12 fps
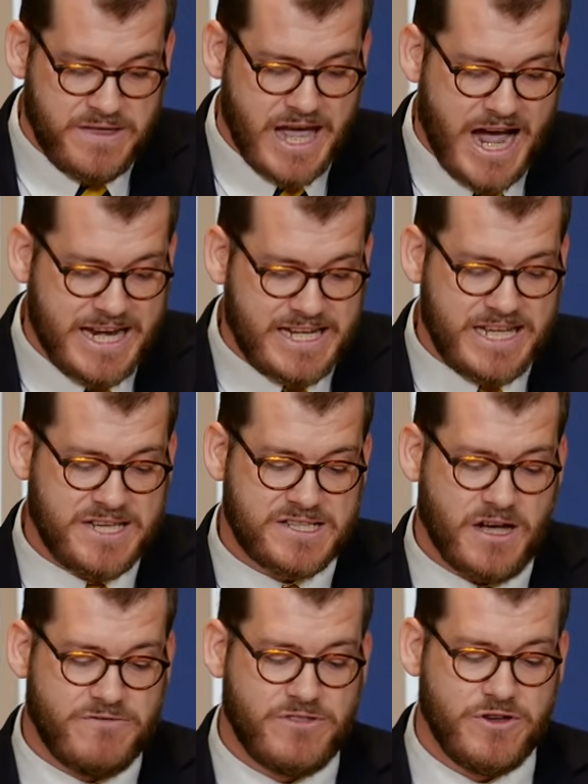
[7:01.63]
The
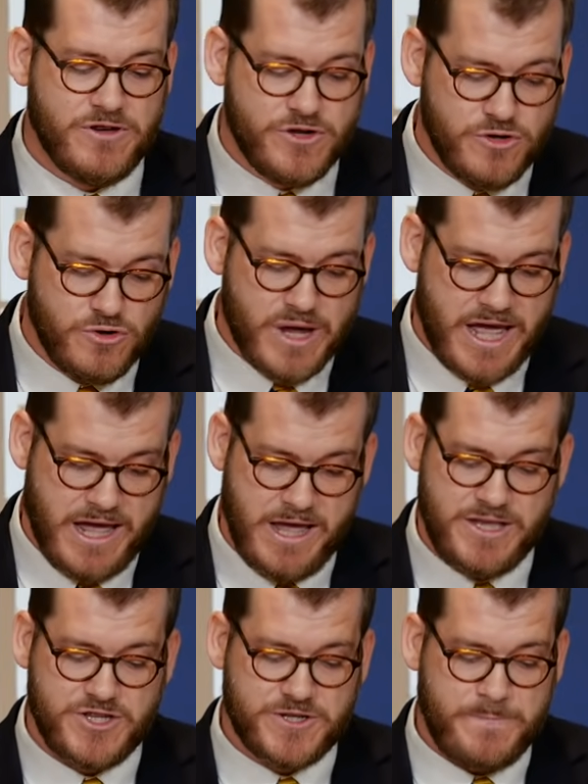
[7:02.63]
ideas of the new
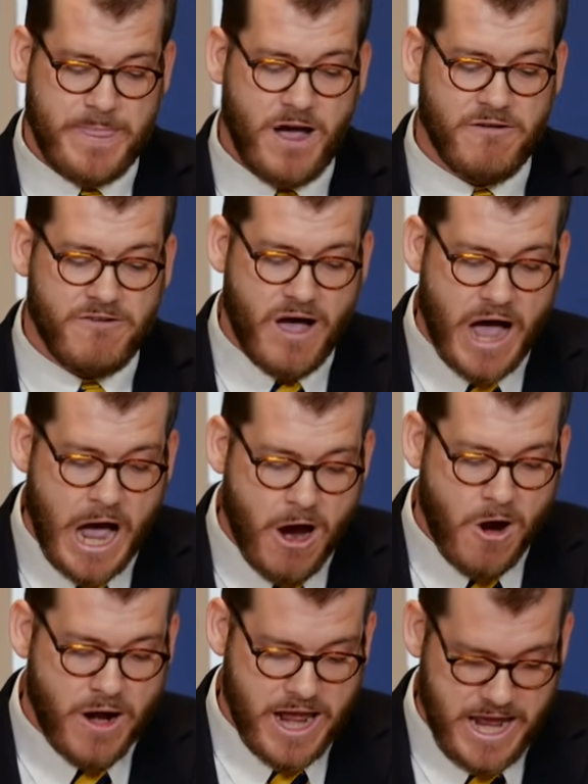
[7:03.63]
age, of
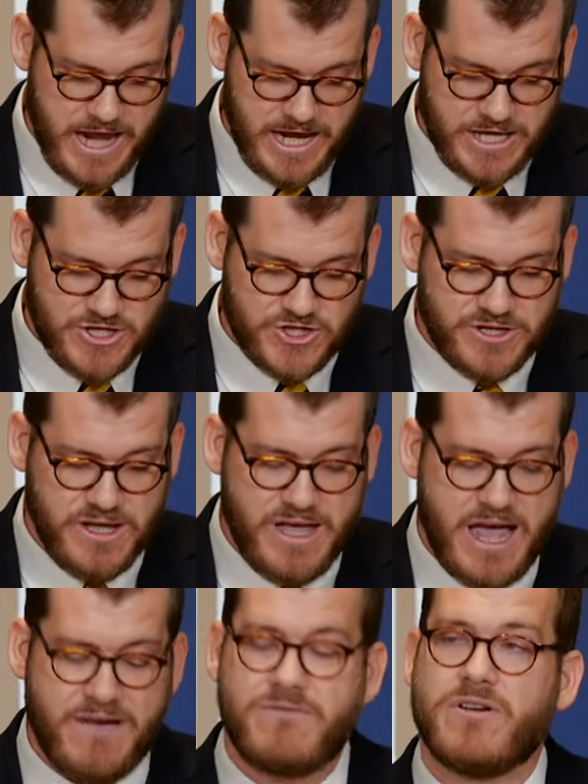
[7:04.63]
our age,
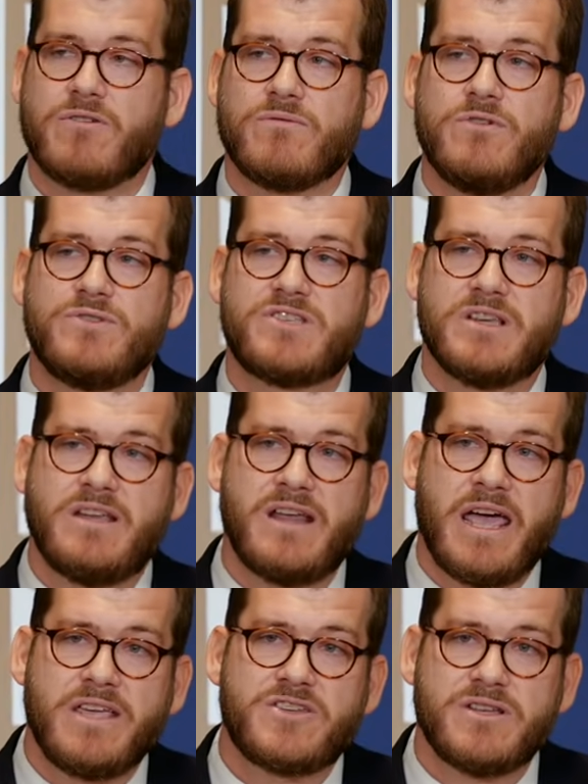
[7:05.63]
have their roots
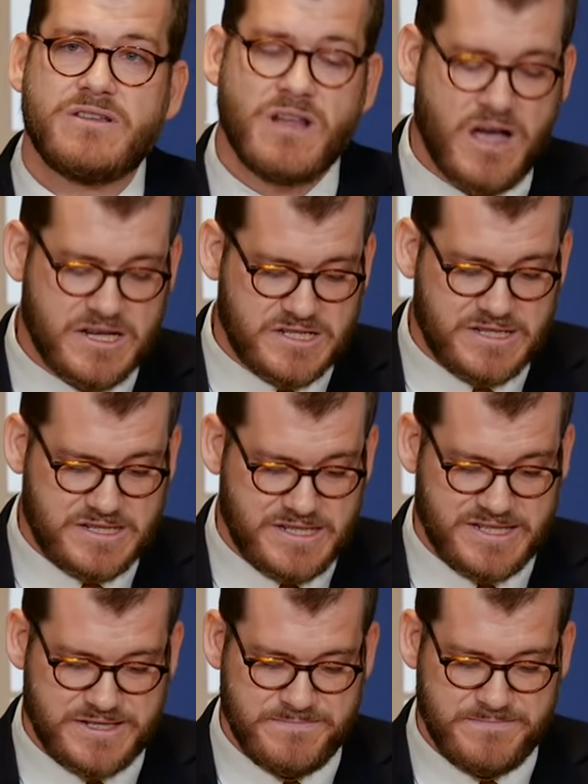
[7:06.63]
in ancient
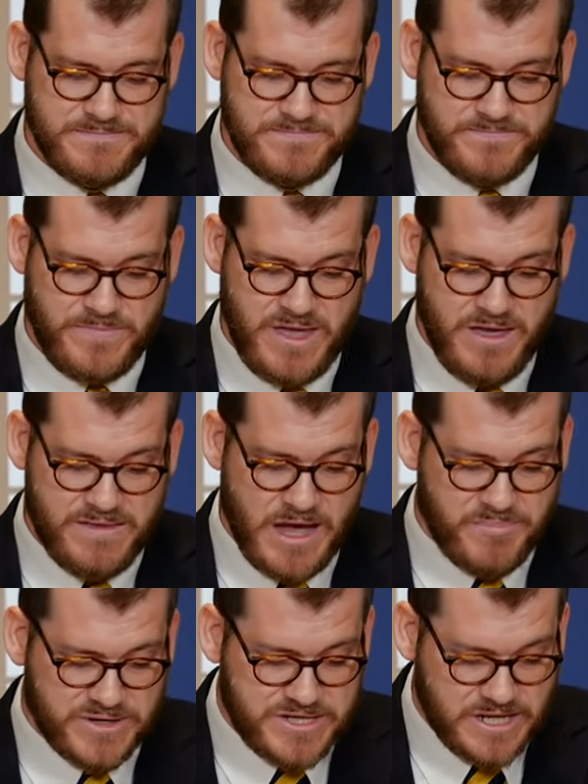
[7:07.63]
Gnosticism.
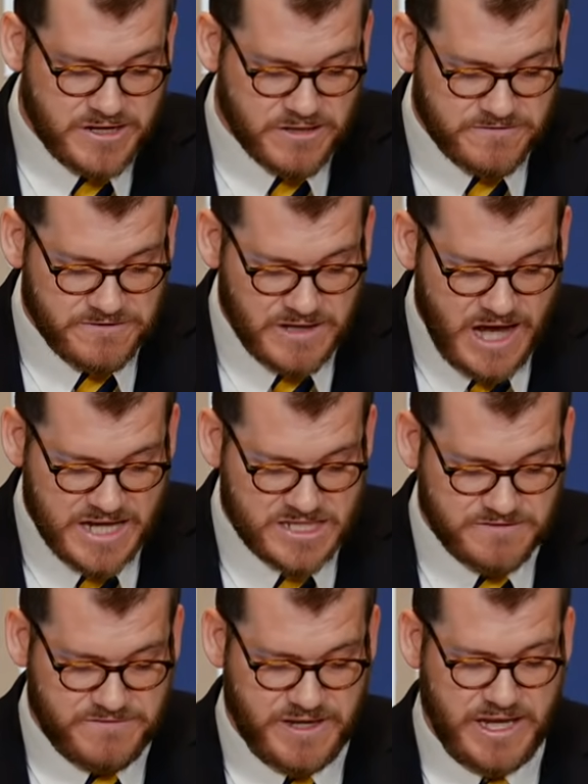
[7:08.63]
That particular
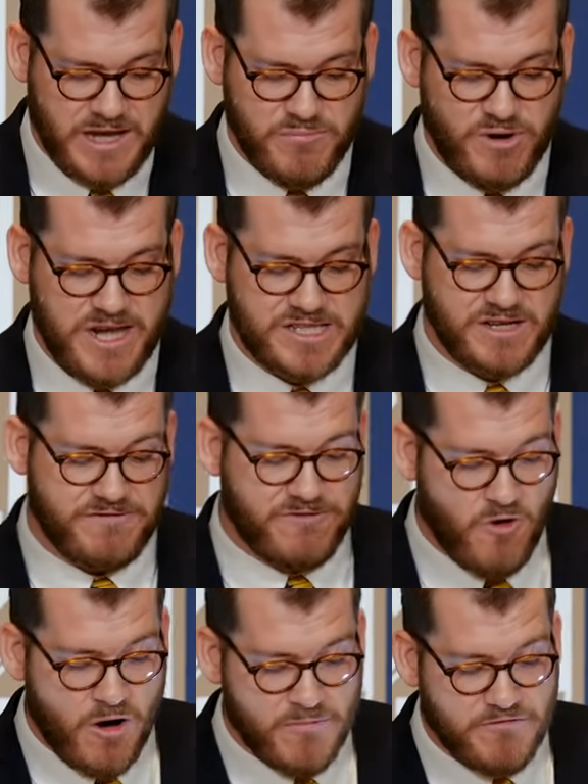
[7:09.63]
philosophy embraced a
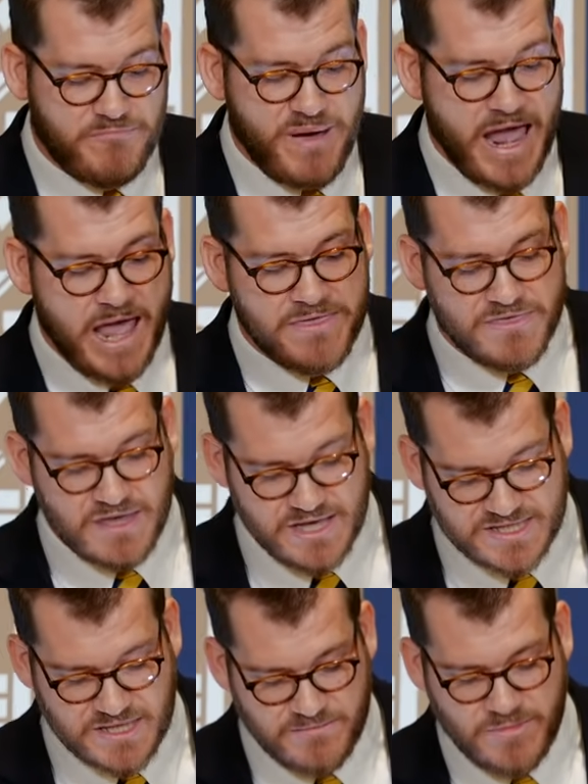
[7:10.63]
form of
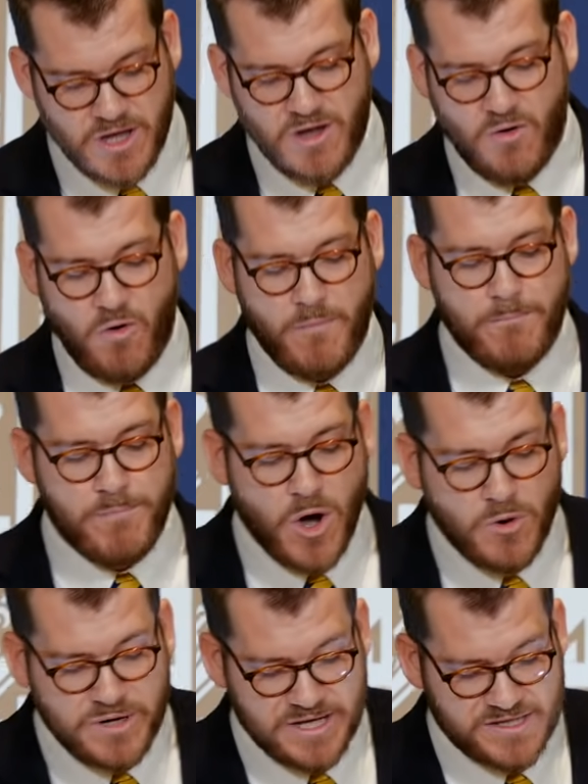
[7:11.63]
pantheism or
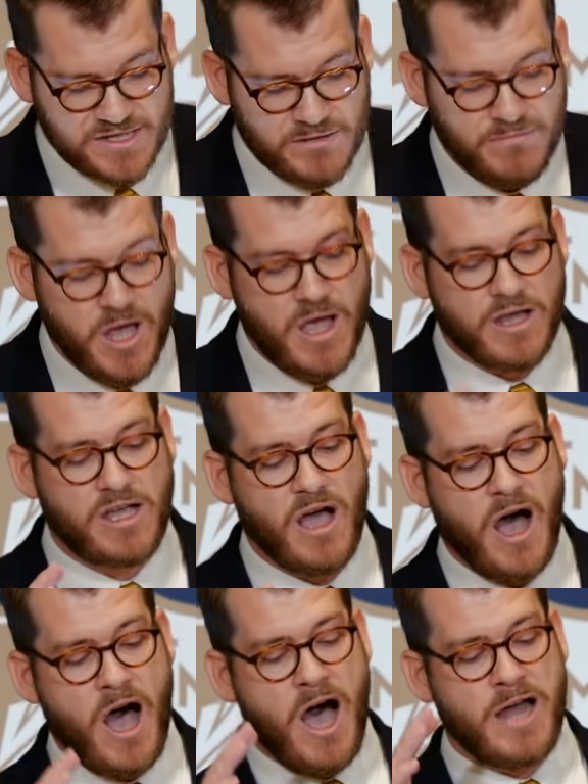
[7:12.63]
monism.
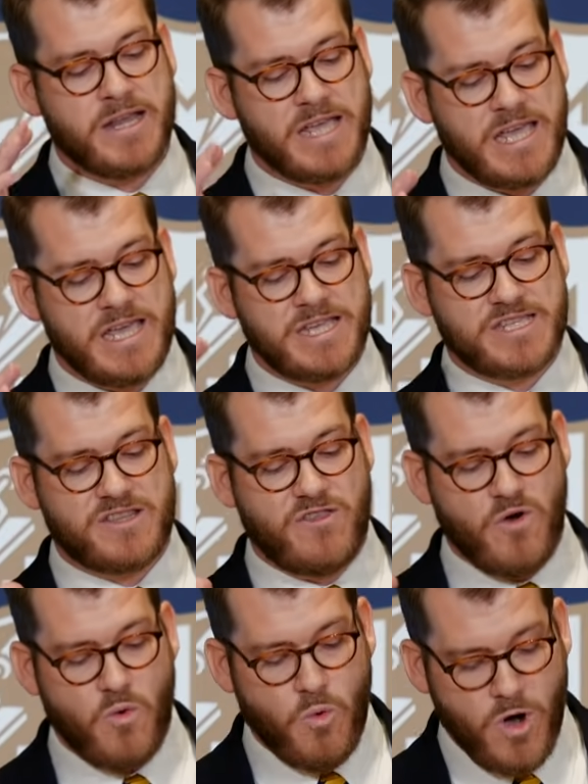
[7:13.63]
God is
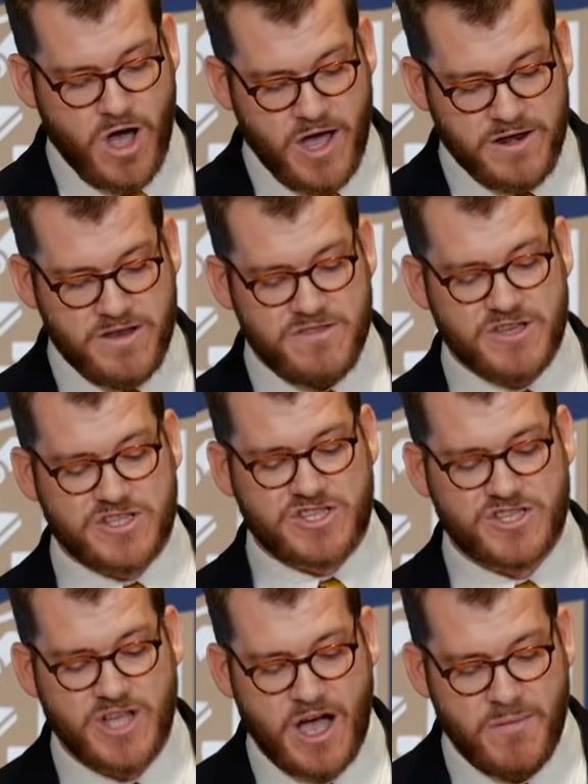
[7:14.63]
the one, the
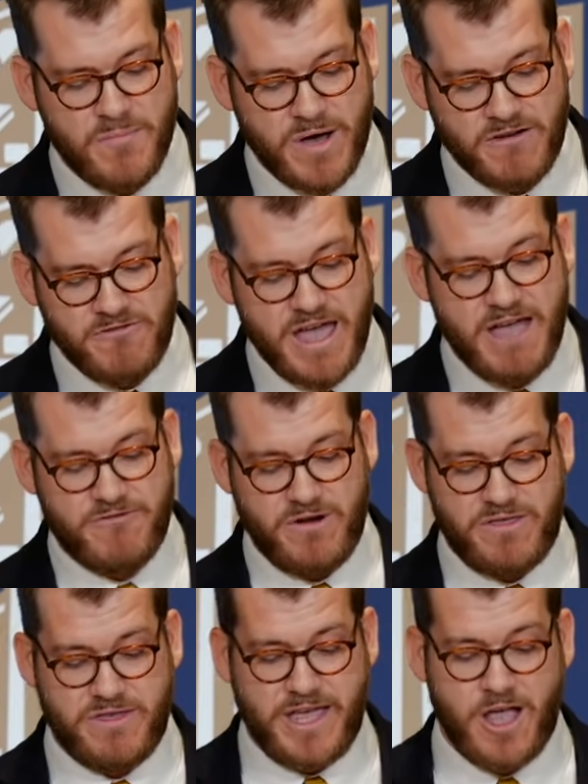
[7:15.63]
sum of
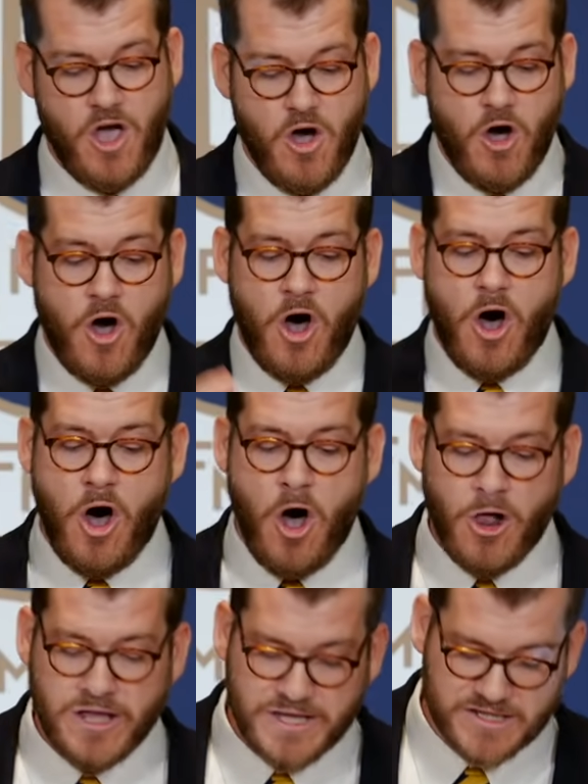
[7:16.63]
everything.
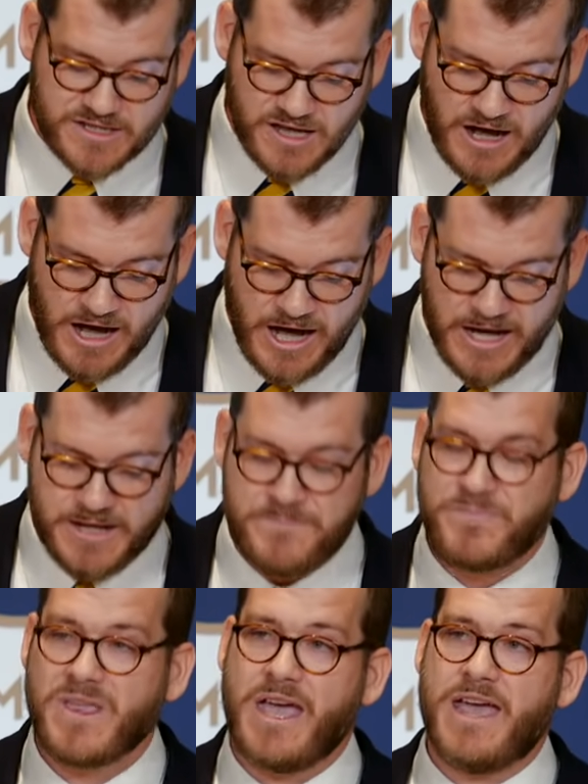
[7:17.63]
All is God,
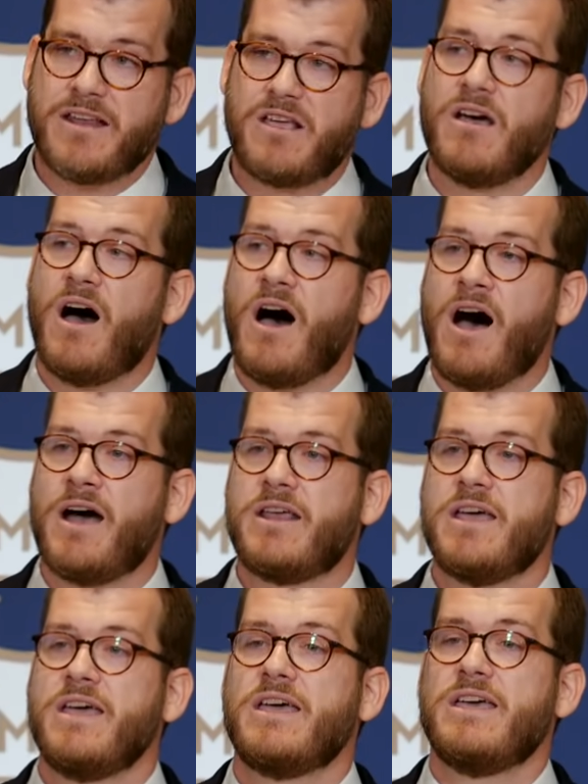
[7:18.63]
and
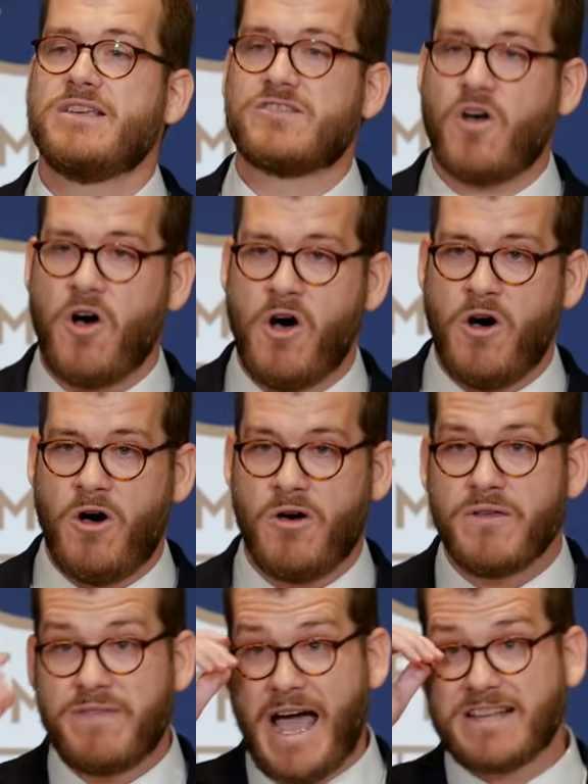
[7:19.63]
God is
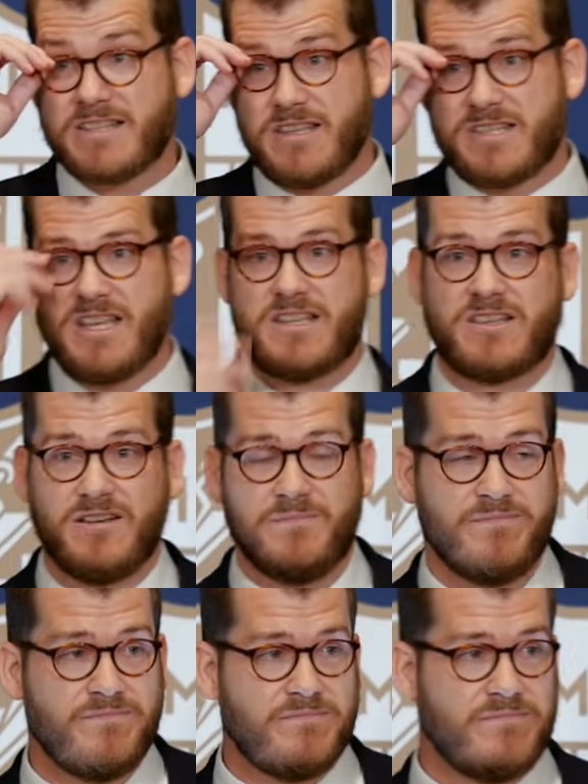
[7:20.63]
all." That's the system.